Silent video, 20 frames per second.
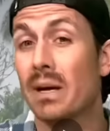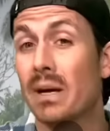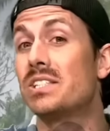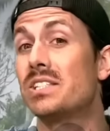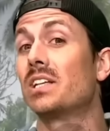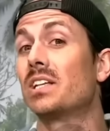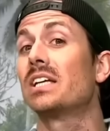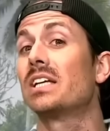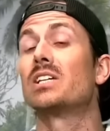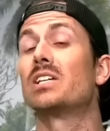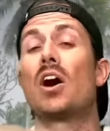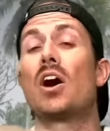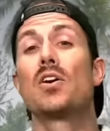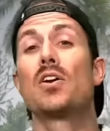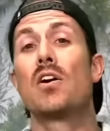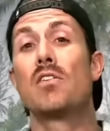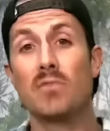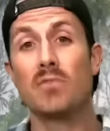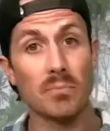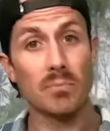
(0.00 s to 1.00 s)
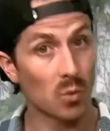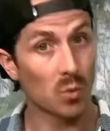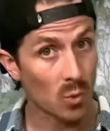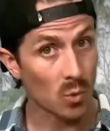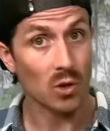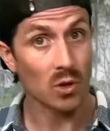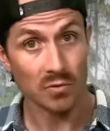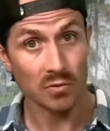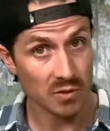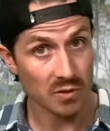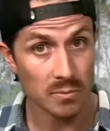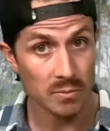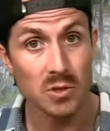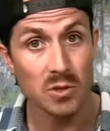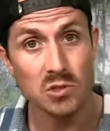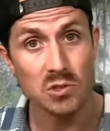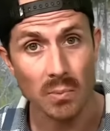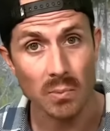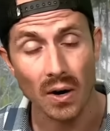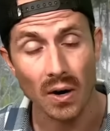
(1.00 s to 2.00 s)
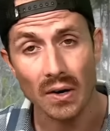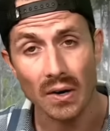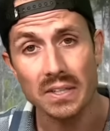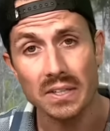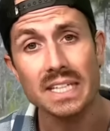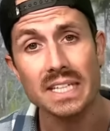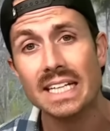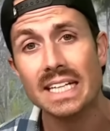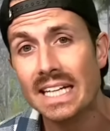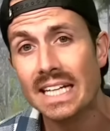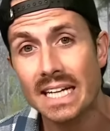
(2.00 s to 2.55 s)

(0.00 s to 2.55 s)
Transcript: Basically cut off from the world for the most part.